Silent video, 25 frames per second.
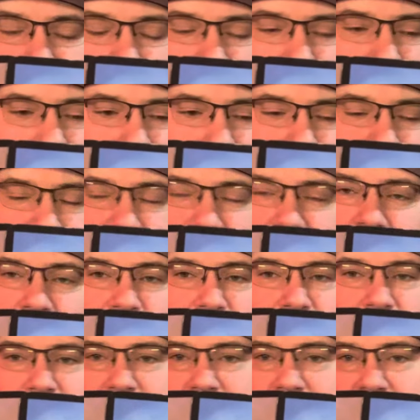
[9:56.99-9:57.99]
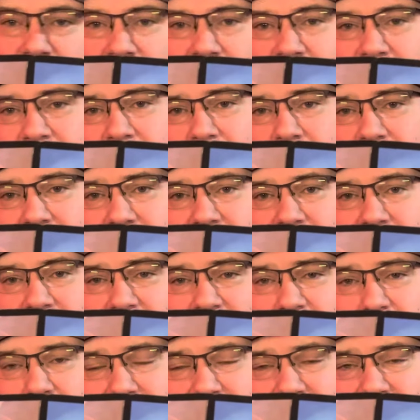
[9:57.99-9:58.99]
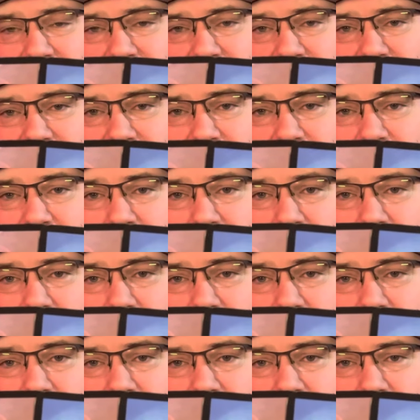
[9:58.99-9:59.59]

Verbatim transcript: Absolutely not something that happens every day